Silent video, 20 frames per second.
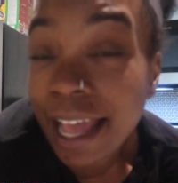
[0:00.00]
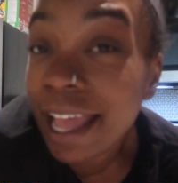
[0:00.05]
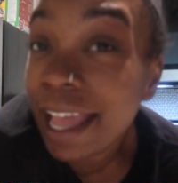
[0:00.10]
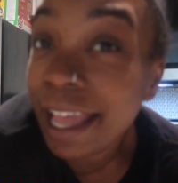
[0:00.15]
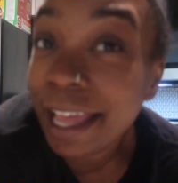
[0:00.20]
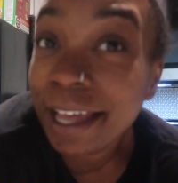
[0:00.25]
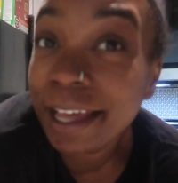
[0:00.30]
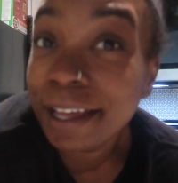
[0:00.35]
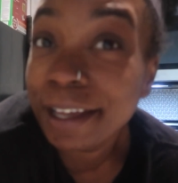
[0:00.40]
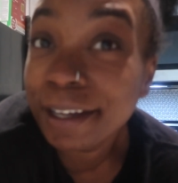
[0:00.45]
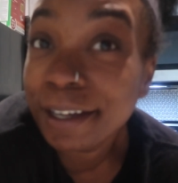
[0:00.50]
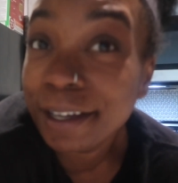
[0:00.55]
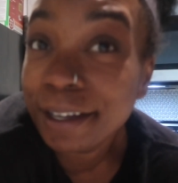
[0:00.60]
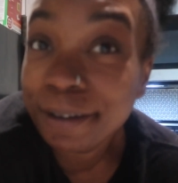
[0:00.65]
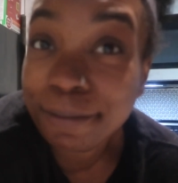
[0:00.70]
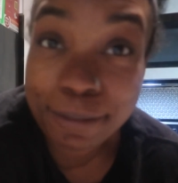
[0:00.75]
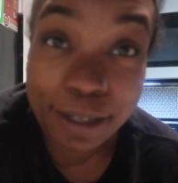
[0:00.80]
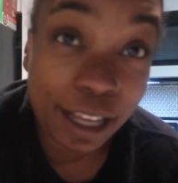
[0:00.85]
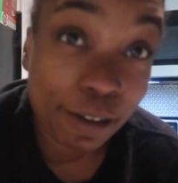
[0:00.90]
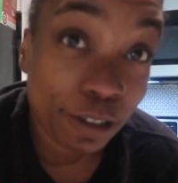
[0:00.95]

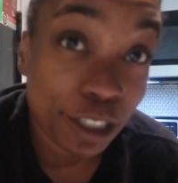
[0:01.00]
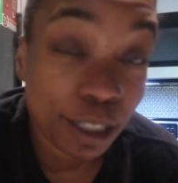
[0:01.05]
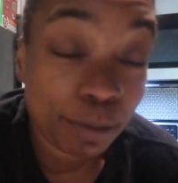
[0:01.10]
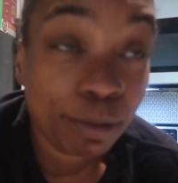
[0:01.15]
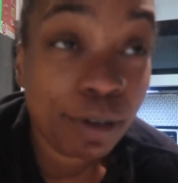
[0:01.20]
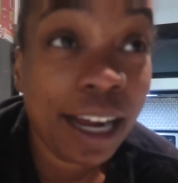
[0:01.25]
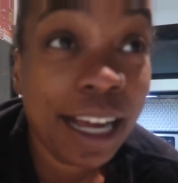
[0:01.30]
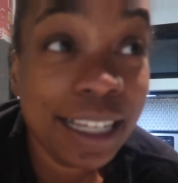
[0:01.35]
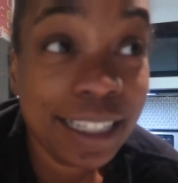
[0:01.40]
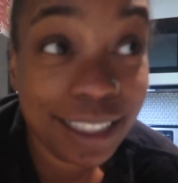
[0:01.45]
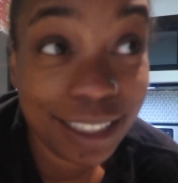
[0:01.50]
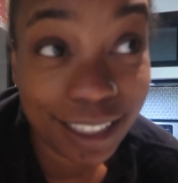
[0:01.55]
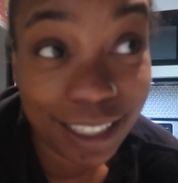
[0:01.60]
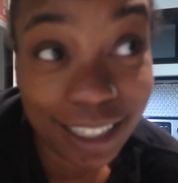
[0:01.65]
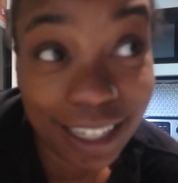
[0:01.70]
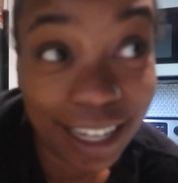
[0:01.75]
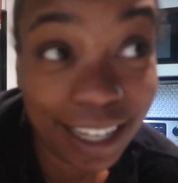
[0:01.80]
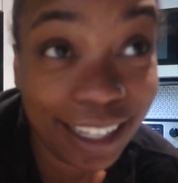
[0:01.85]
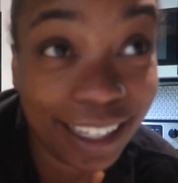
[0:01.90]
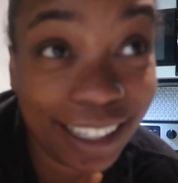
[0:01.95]
And we have a surprise
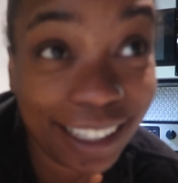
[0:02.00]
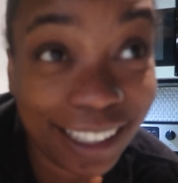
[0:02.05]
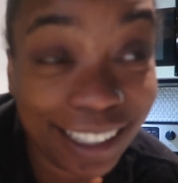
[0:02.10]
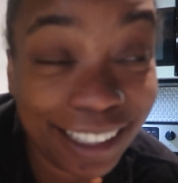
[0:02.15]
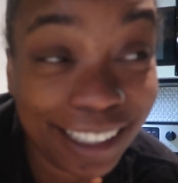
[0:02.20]
today.